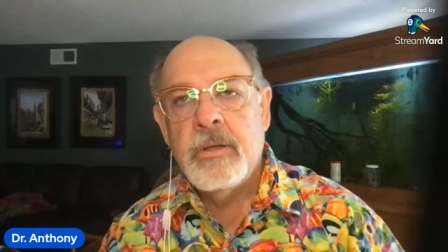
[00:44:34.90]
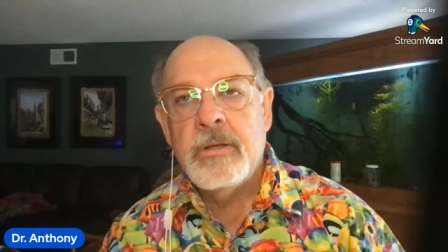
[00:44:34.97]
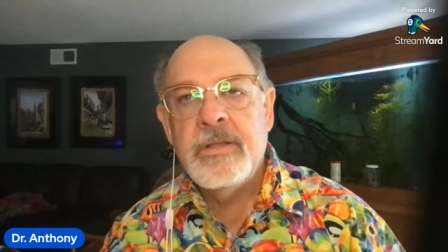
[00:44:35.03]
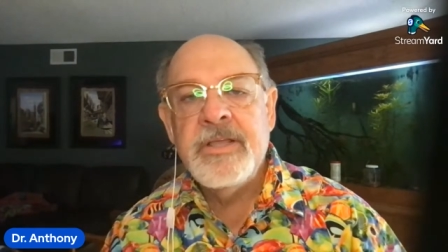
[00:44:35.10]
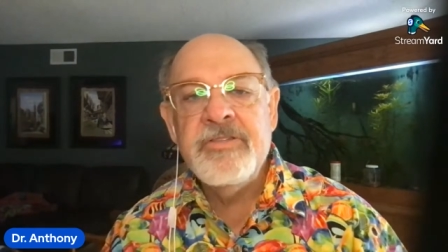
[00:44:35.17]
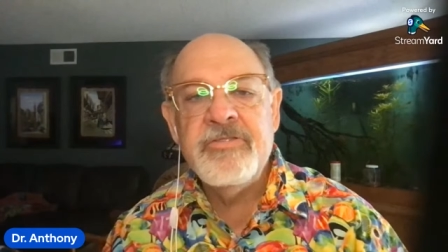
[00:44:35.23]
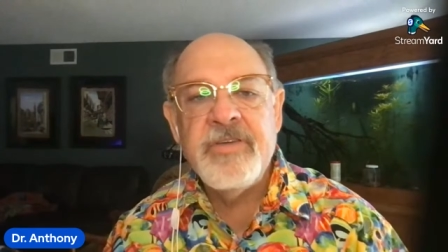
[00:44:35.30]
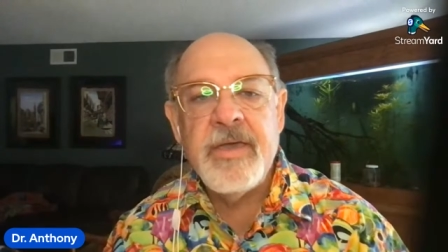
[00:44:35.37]

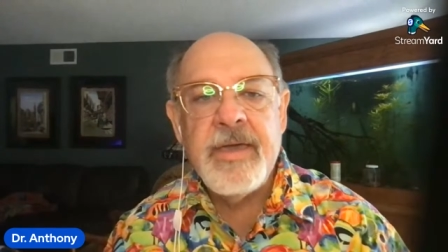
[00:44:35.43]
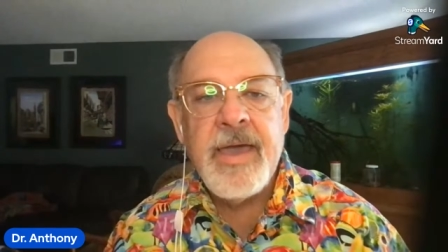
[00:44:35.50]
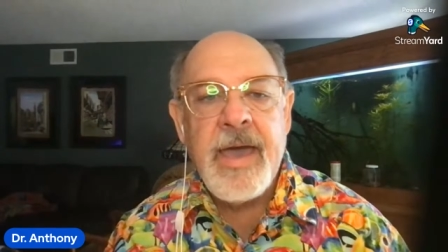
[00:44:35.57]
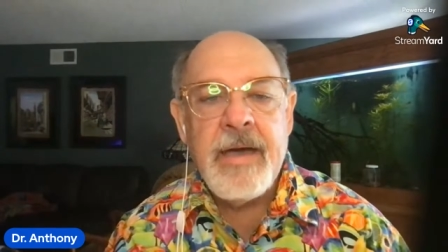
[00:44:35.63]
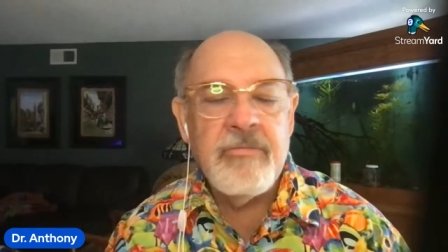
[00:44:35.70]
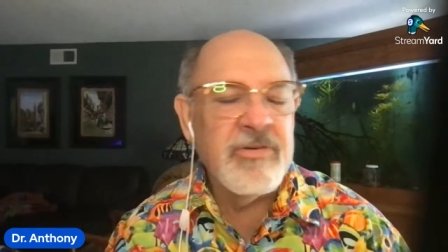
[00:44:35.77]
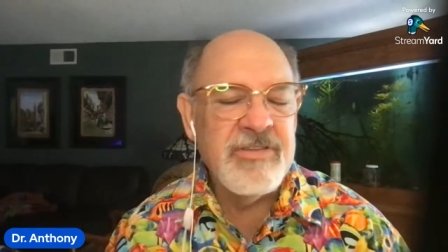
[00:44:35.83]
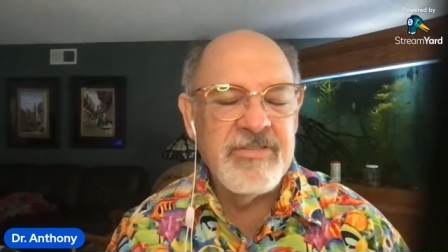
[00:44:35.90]
Lindsay
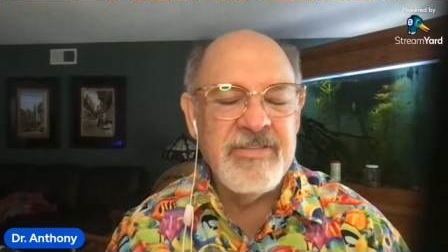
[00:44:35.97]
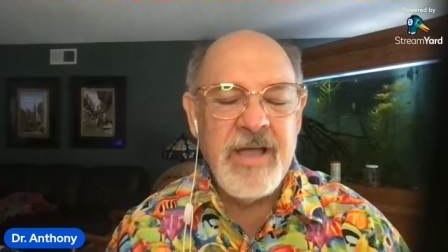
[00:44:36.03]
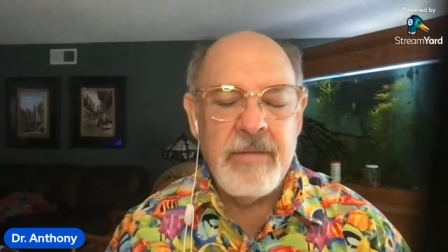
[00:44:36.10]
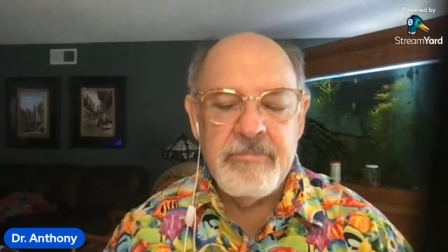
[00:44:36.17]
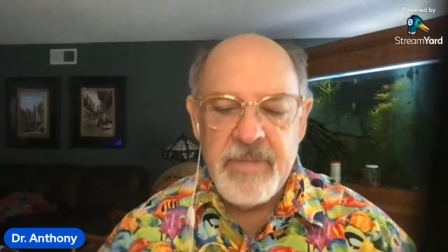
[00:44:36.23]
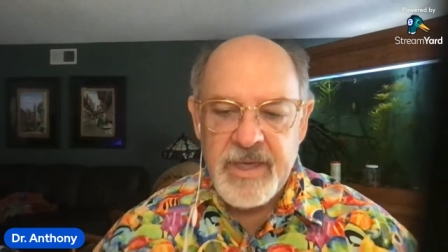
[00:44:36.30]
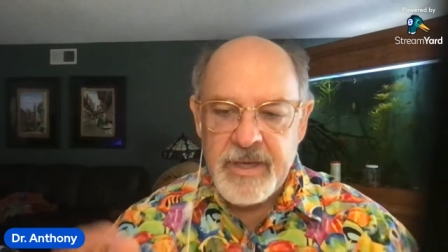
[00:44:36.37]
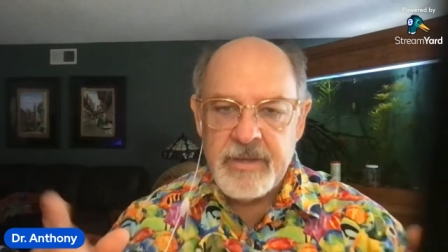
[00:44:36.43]
cat, which is
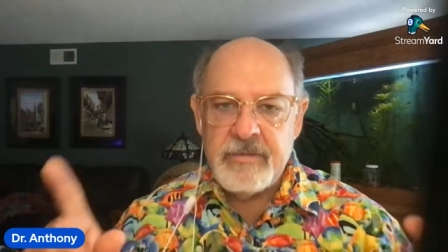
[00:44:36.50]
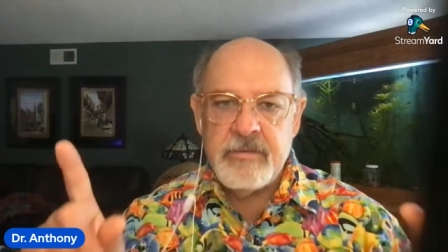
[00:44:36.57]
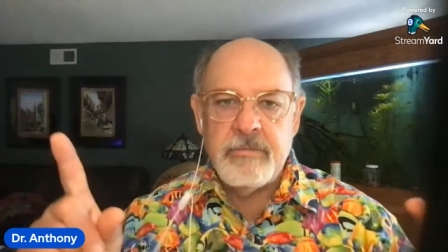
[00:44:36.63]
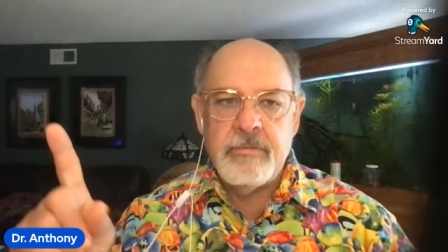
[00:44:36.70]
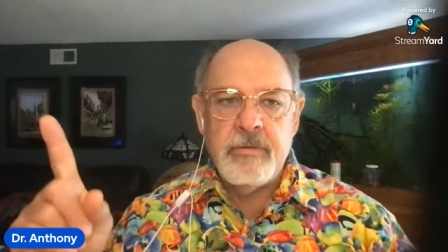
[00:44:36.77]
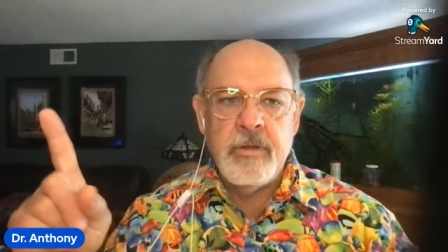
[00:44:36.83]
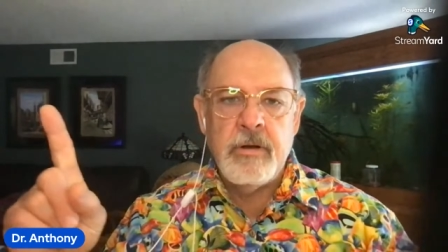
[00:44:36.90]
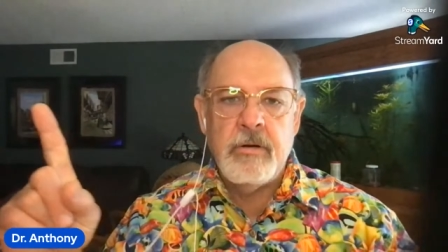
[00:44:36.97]
not big.
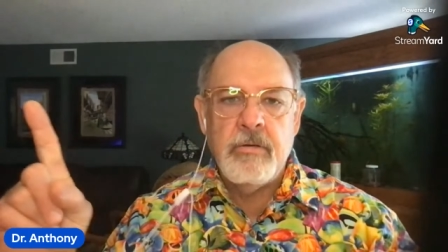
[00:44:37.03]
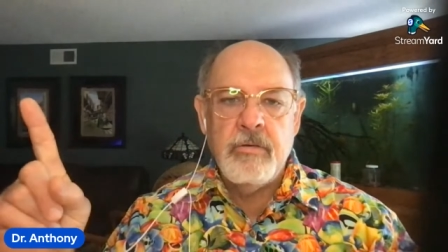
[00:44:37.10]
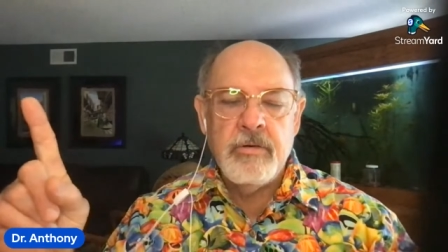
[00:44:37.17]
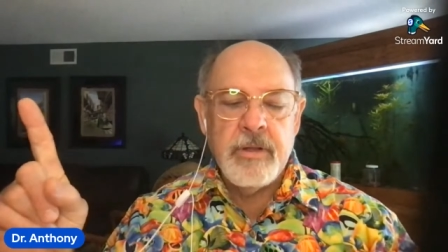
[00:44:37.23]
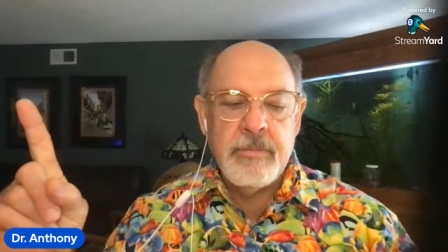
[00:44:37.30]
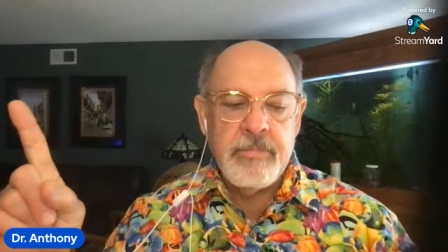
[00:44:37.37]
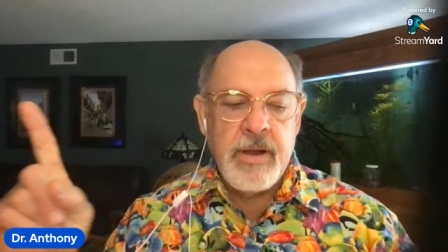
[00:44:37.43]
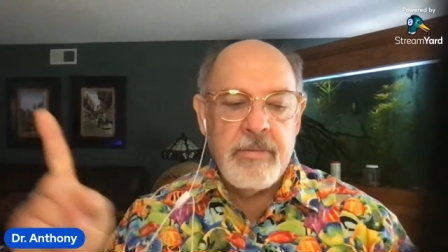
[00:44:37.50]
It's,
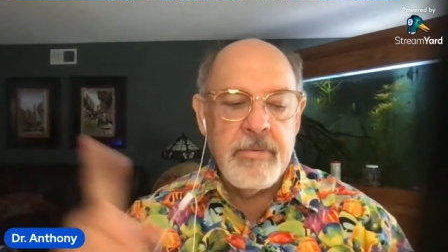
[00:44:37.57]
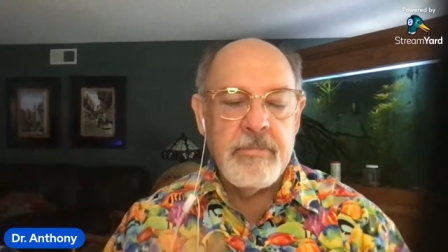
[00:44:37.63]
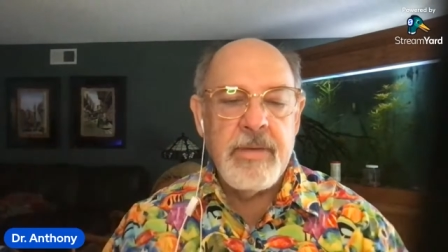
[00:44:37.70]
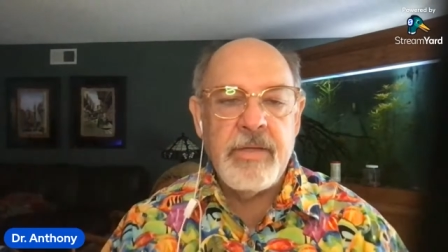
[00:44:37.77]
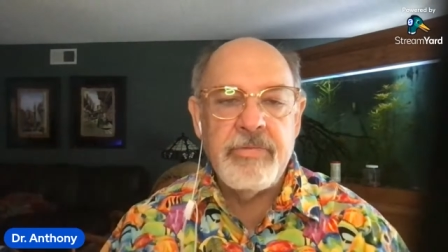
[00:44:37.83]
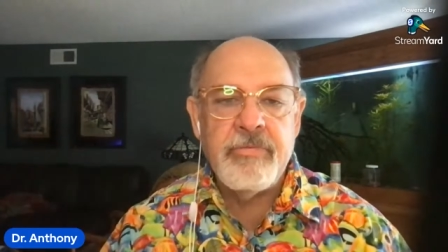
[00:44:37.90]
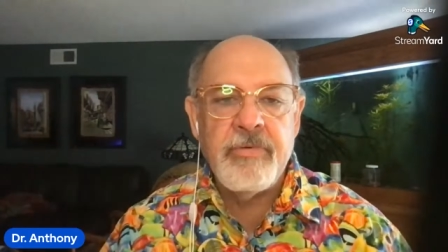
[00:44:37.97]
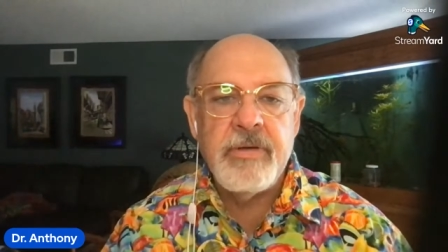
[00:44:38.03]
only probably
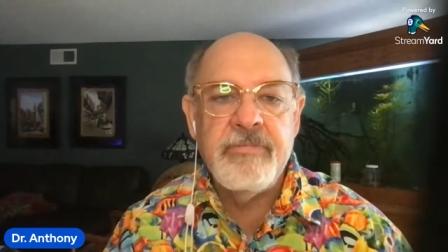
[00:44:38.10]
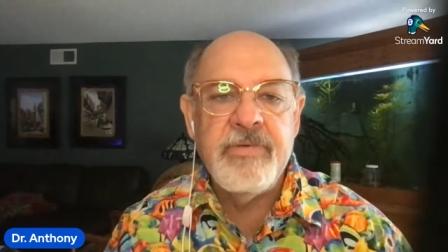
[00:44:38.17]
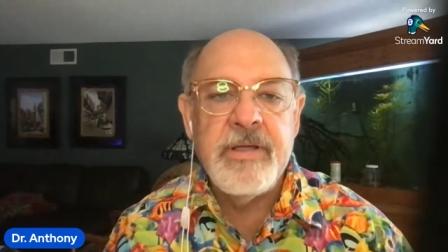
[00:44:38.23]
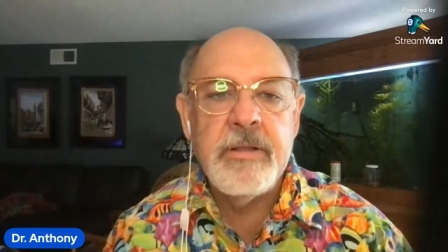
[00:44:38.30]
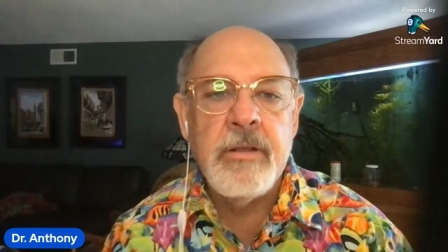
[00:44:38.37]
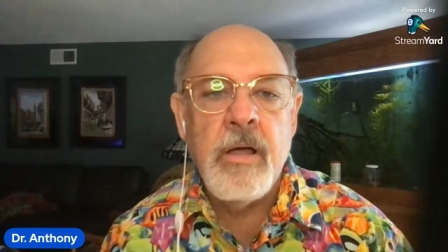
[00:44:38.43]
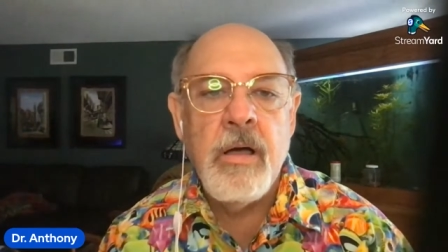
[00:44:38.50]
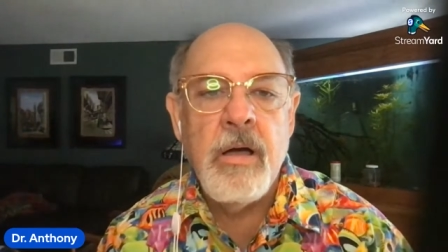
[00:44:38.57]
about 3
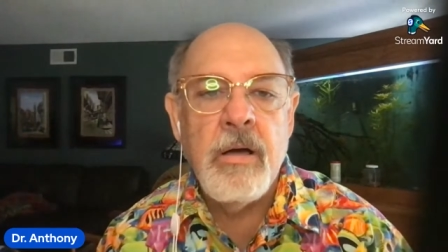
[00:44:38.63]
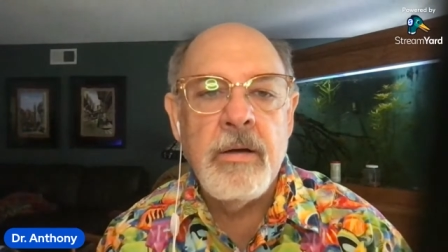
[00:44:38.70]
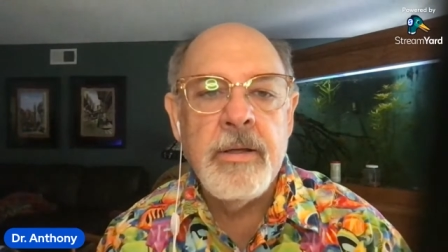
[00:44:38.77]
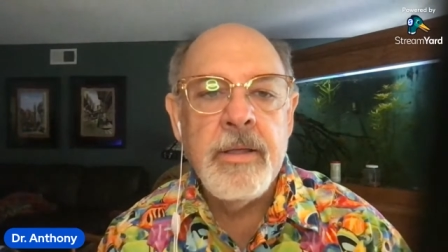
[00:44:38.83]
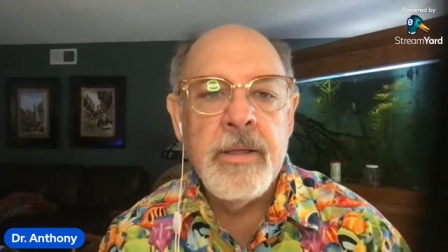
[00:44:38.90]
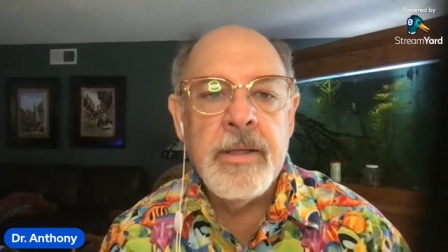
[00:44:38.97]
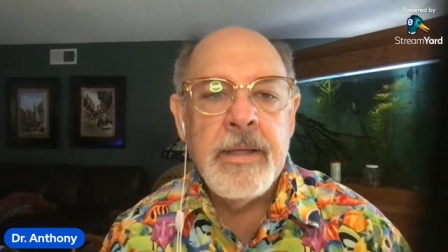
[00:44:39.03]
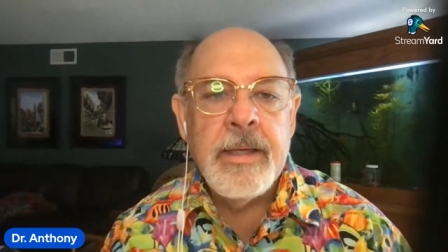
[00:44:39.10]
feet long.